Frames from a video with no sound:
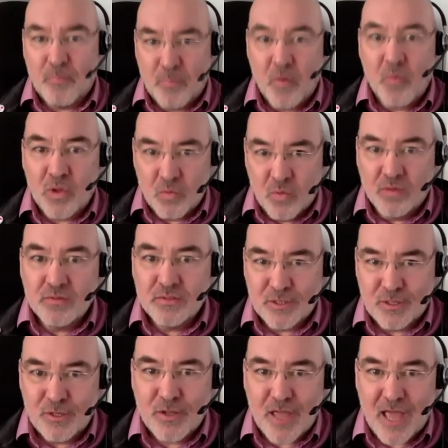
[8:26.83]
but we want
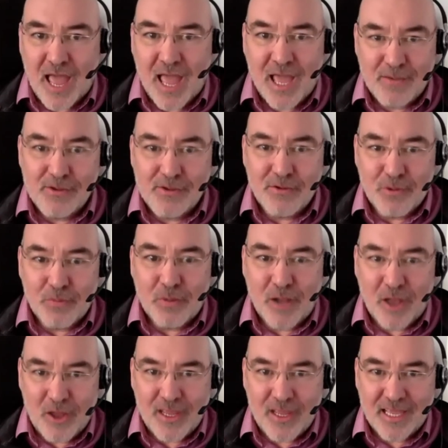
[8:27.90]
to look at how you're
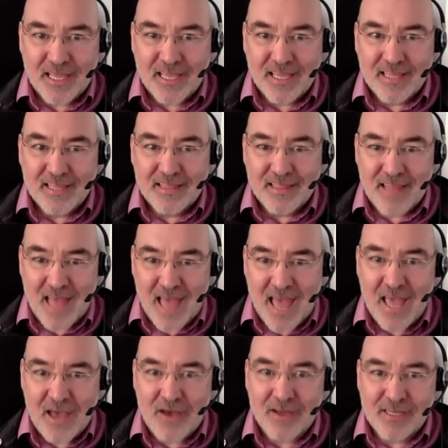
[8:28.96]
applying
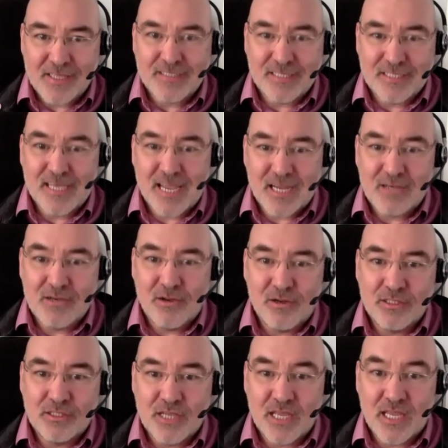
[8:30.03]
AI as a
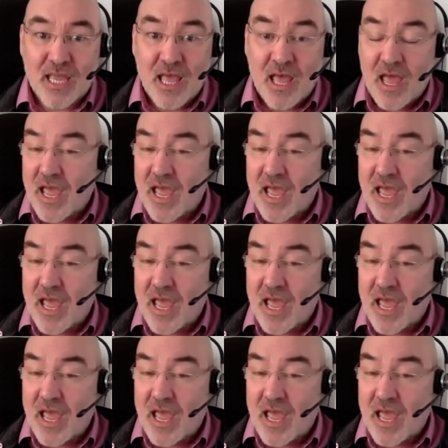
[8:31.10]
technology